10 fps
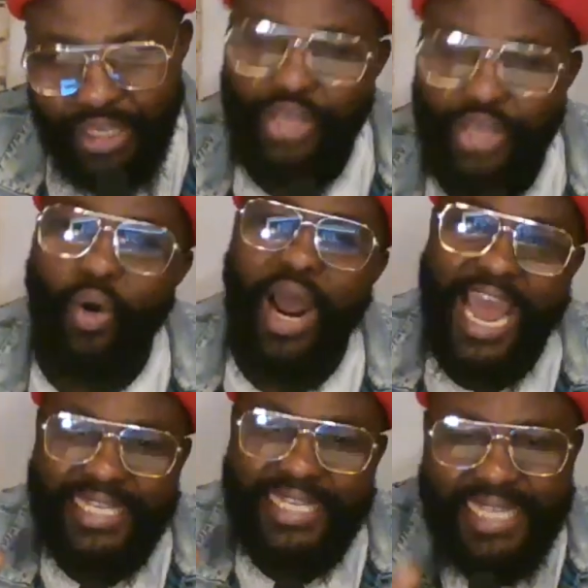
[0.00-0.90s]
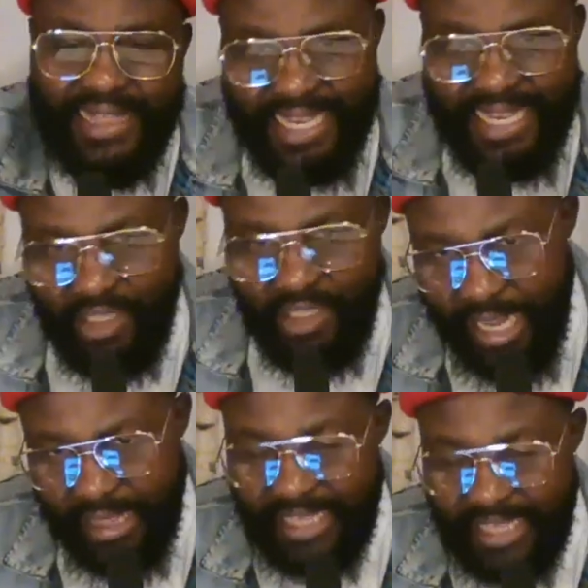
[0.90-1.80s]
You know, I say things the way
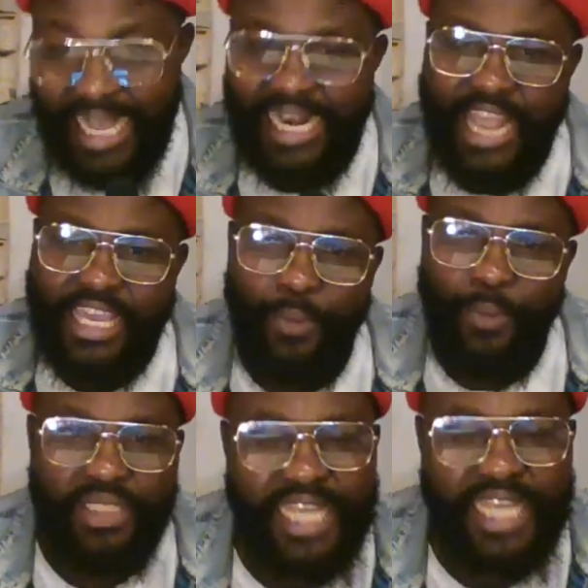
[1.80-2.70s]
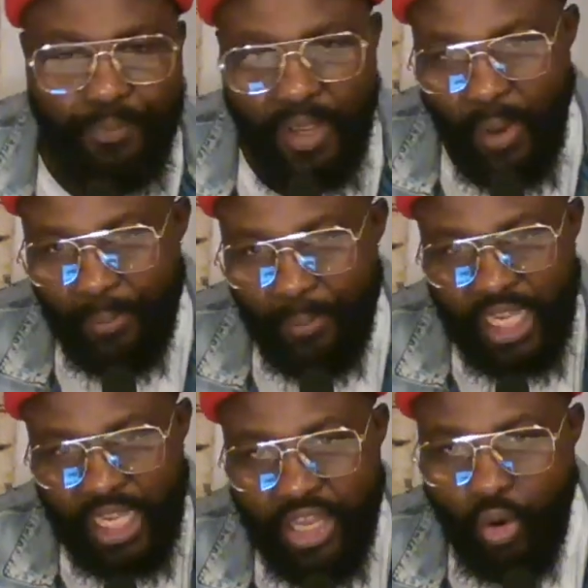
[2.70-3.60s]
it is, and I keep on telling people I'm not a
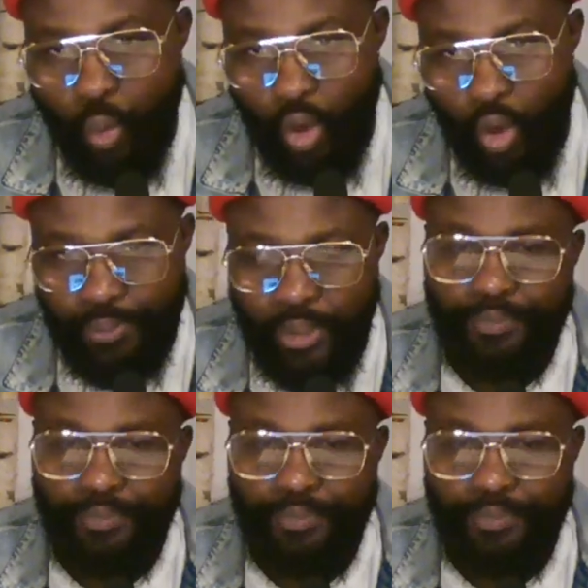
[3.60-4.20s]
hero worshiper.